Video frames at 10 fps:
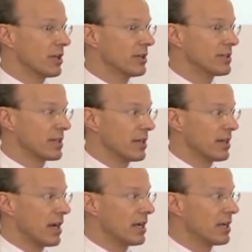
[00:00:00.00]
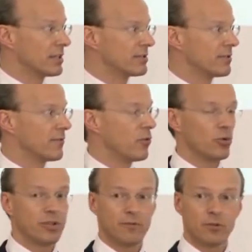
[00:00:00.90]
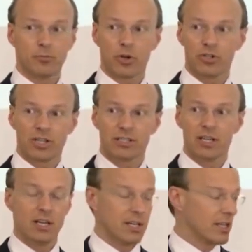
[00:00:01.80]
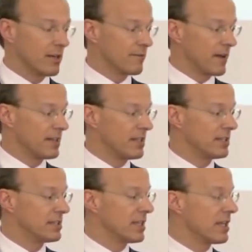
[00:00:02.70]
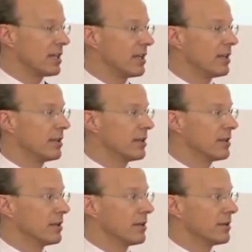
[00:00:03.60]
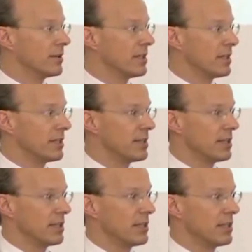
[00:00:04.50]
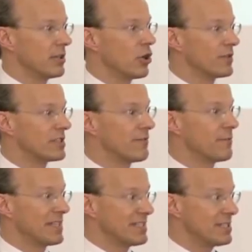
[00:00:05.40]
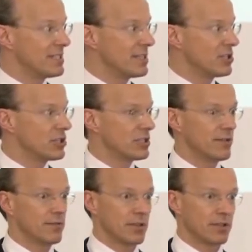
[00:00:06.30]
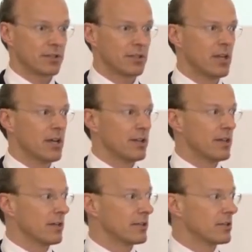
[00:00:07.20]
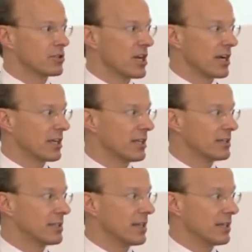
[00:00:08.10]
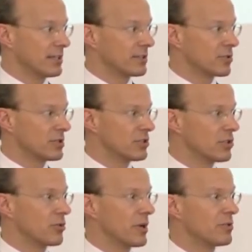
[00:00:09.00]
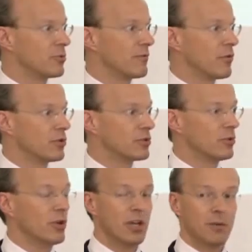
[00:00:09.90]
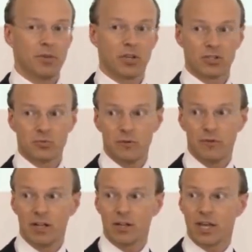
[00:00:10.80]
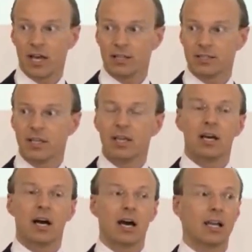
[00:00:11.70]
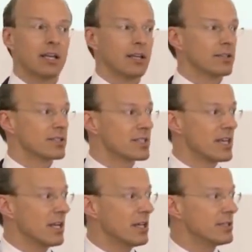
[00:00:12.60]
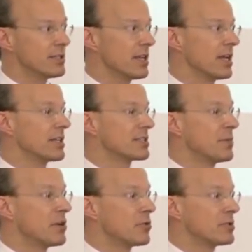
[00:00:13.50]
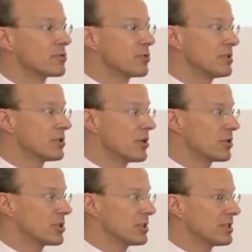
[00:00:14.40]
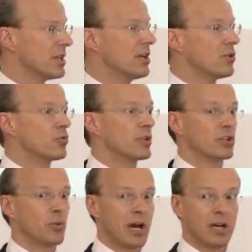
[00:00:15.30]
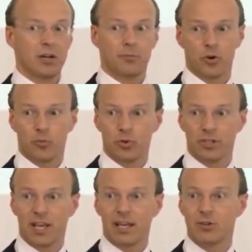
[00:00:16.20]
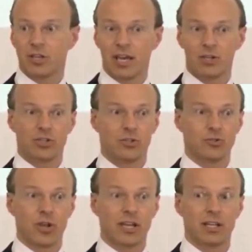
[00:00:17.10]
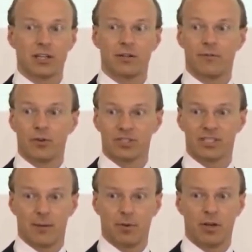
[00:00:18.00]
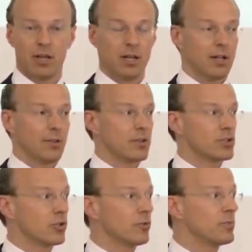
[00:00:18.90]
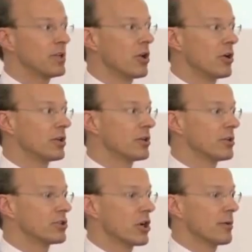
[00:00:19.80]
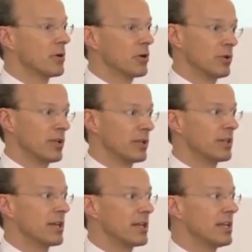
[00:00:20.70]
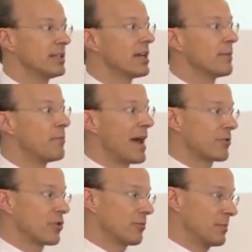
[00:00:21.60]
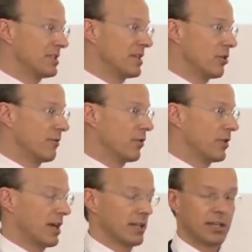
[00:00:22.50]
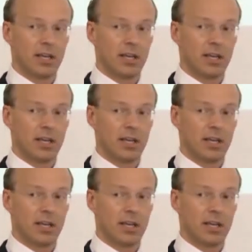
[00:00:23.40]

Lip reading: and I highlight 4 different projects that are funded in the Innovative Medicines Initiative that Jacques and Christian already referred to, because we feel that highly skilled and experienced researchers require appropriate education and training in the first step. They shouldn't be learning on the job only, they need a background material for that.